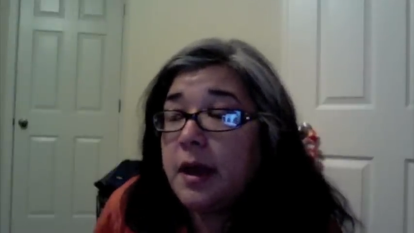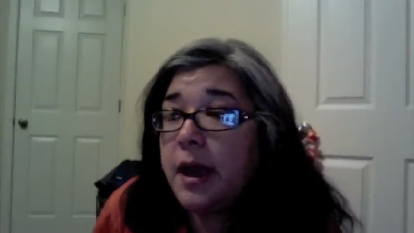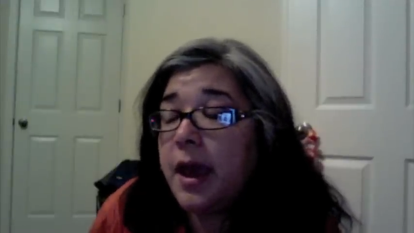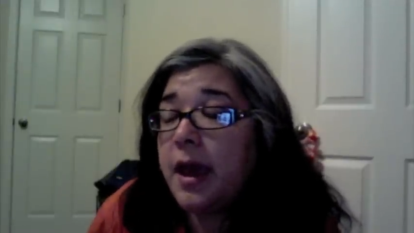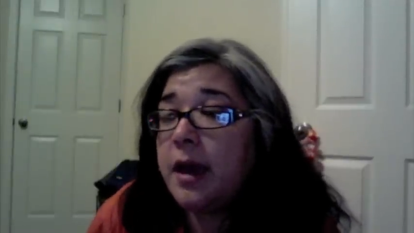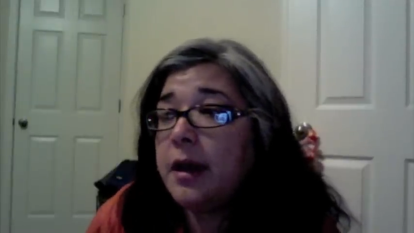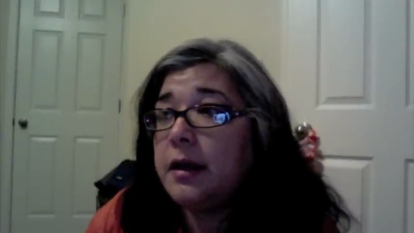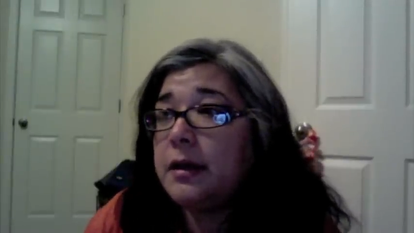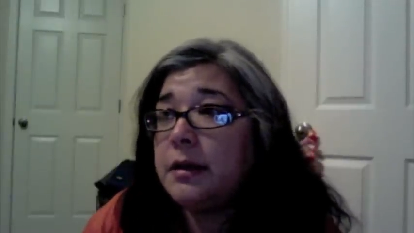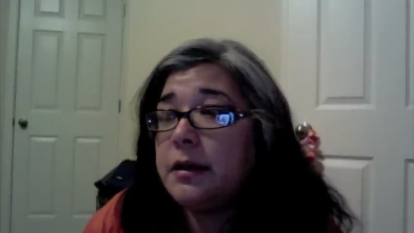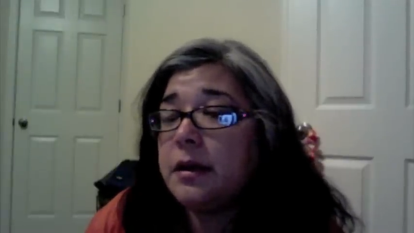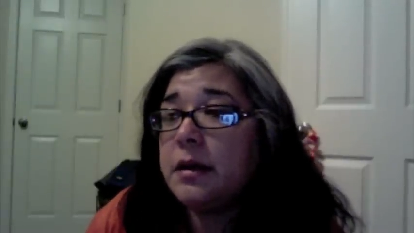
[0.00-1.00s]

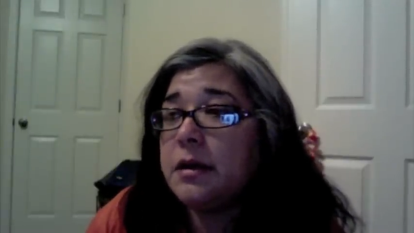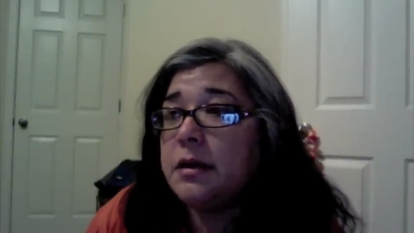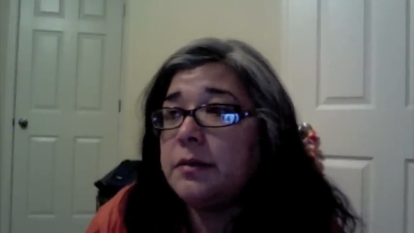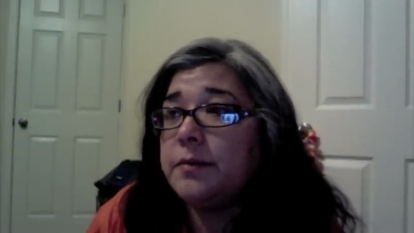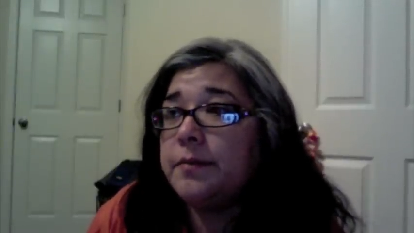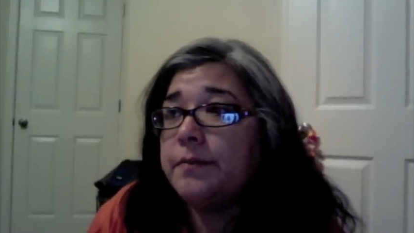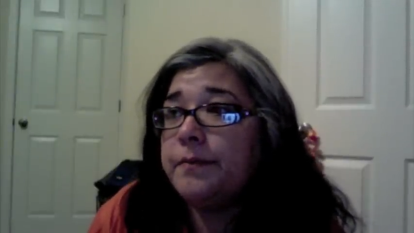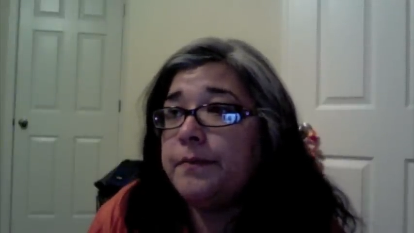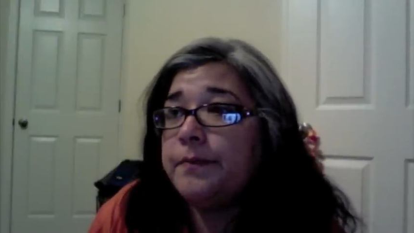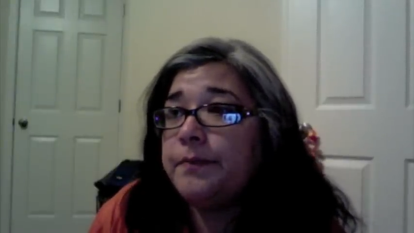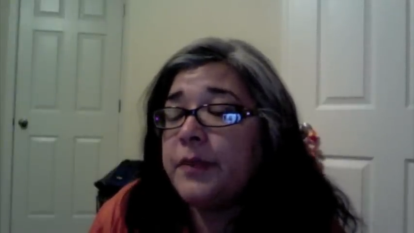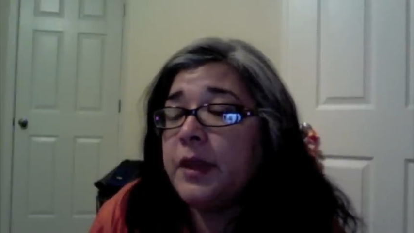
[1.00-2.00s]
and
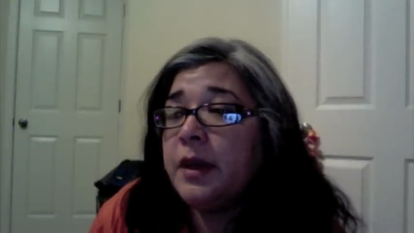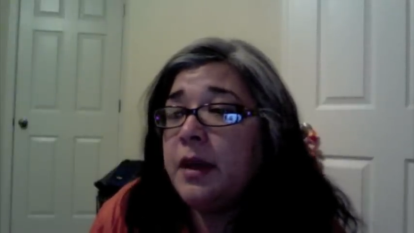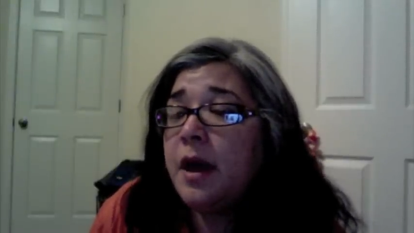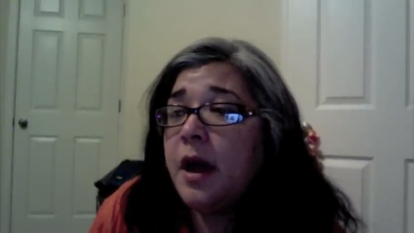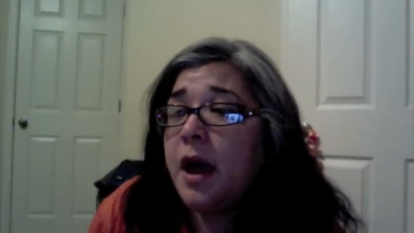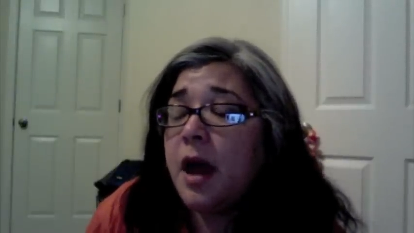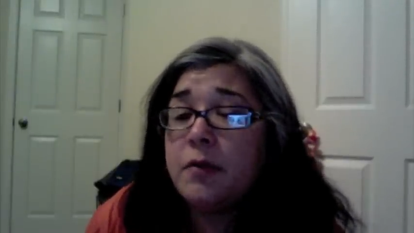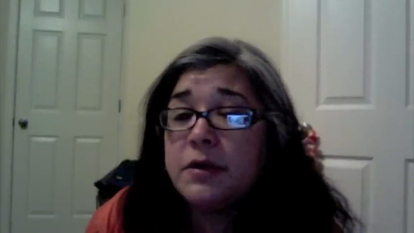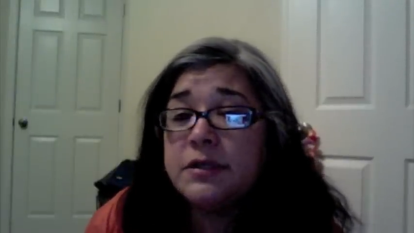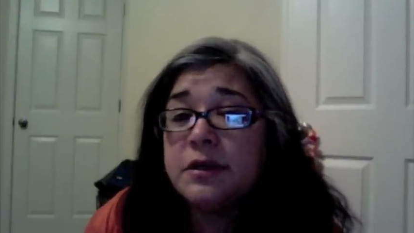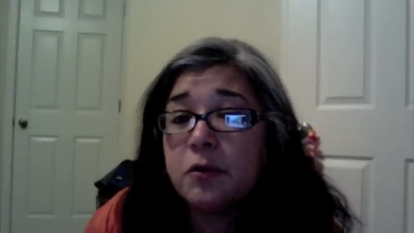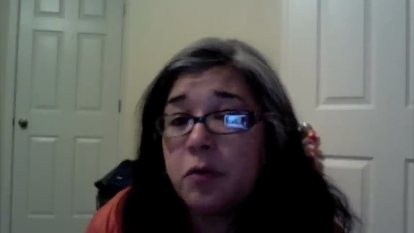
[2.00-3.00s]
I
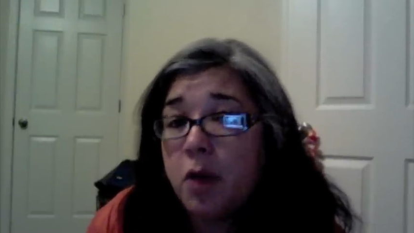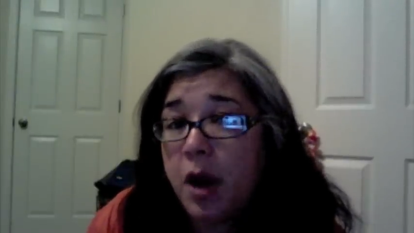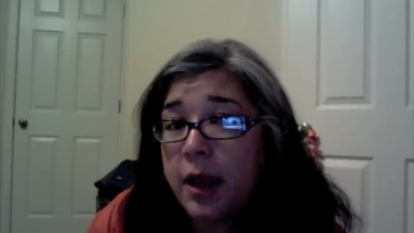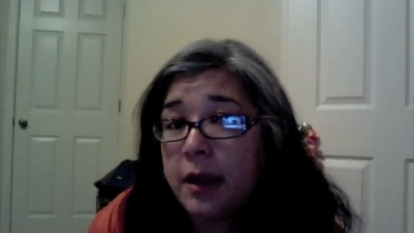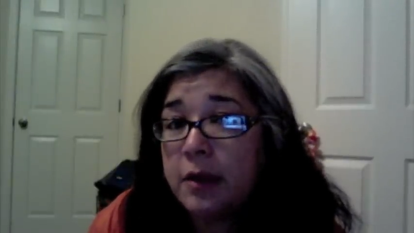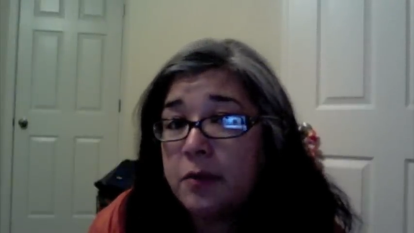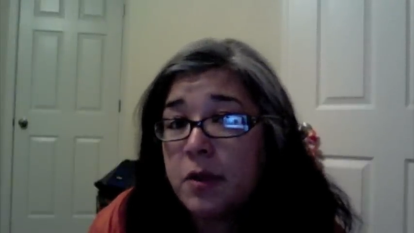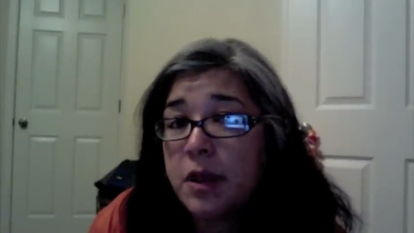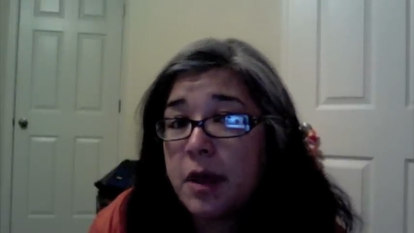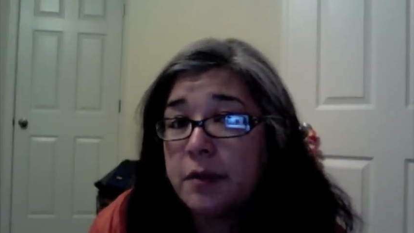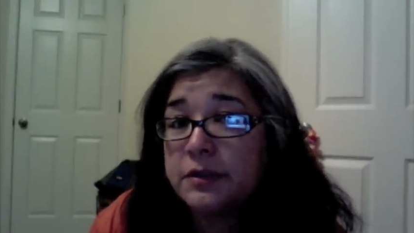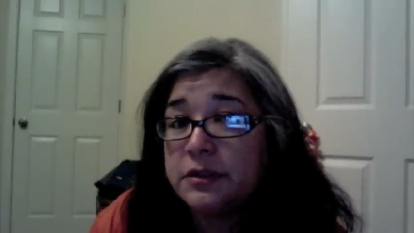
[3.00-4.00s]
wasn't crying while I
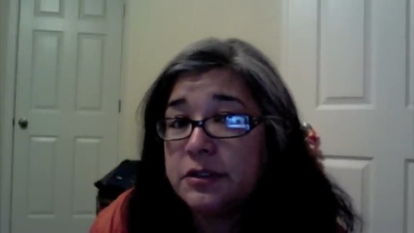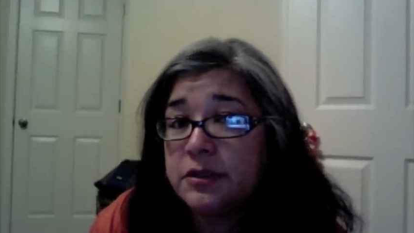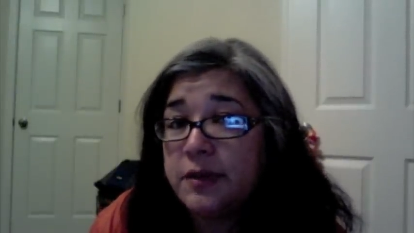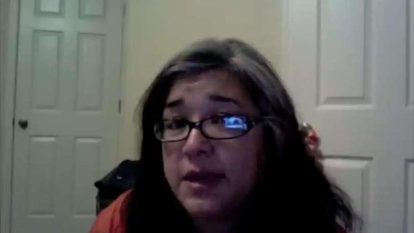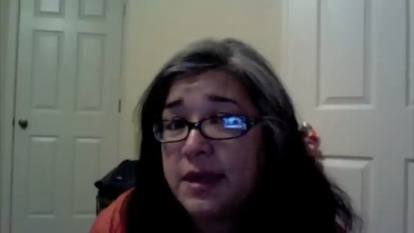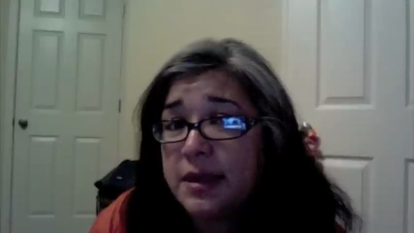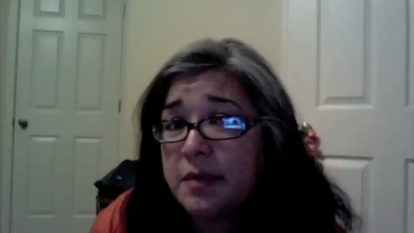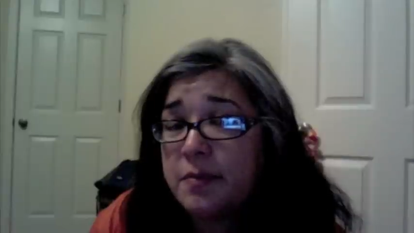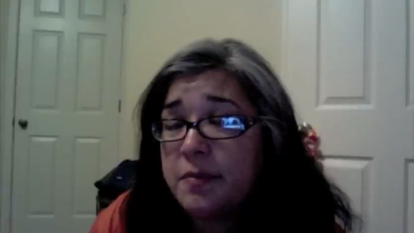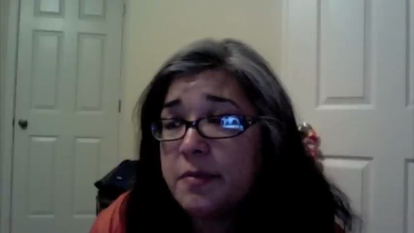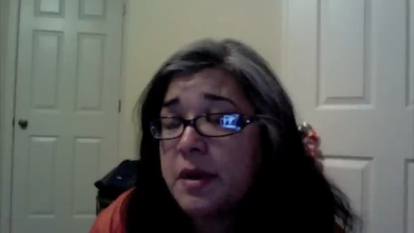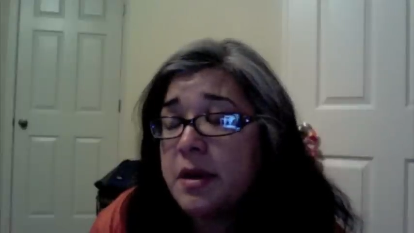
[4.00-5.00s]
was doing
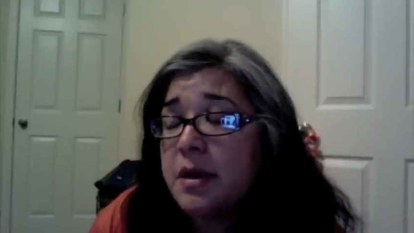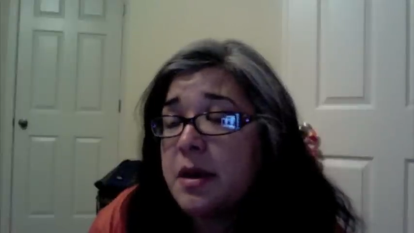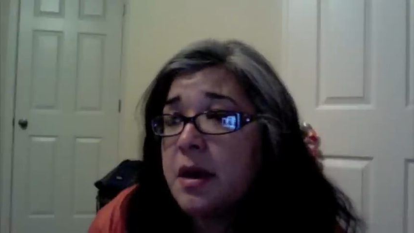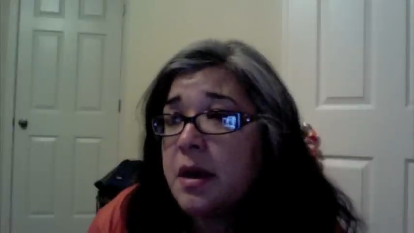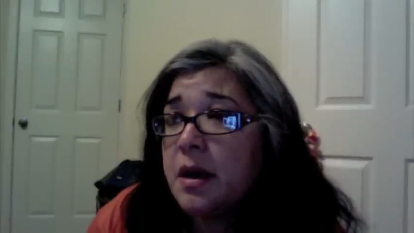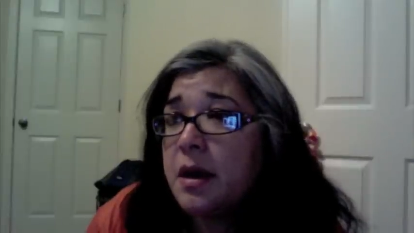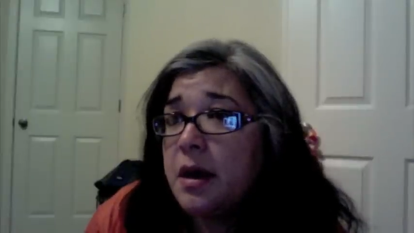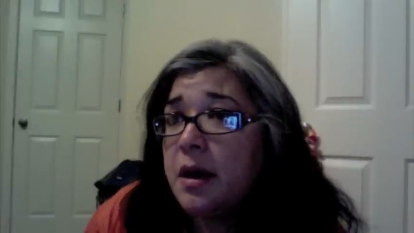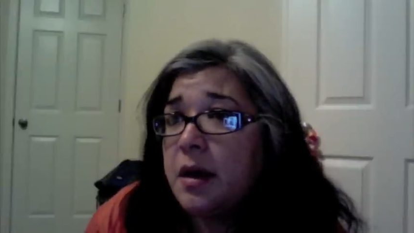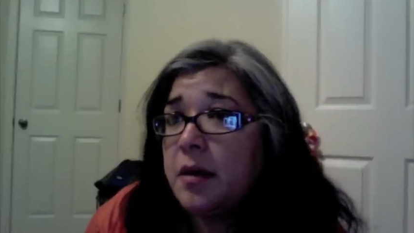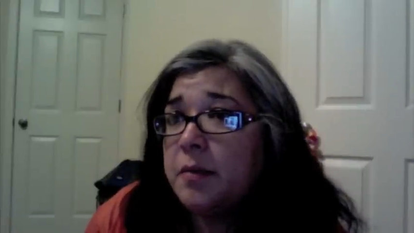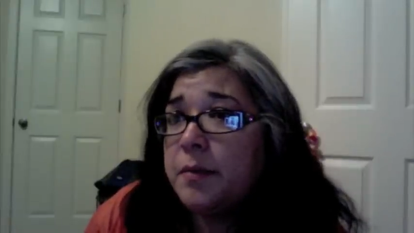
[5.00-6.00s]
them,
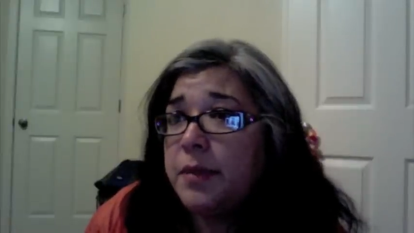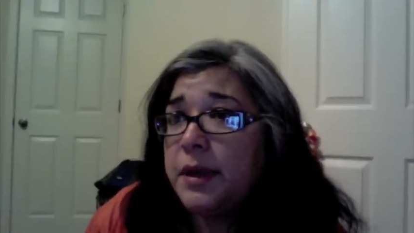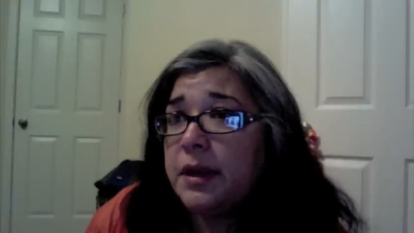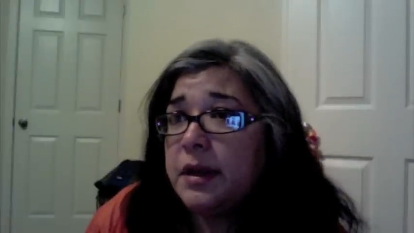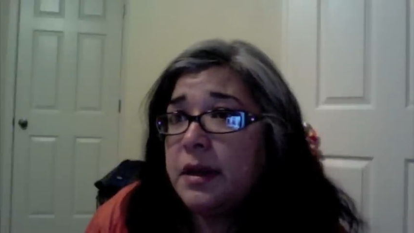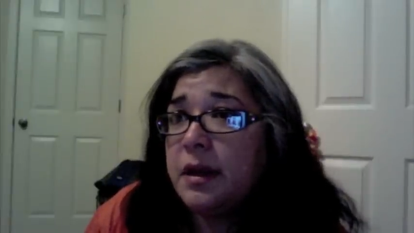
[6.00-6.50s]
but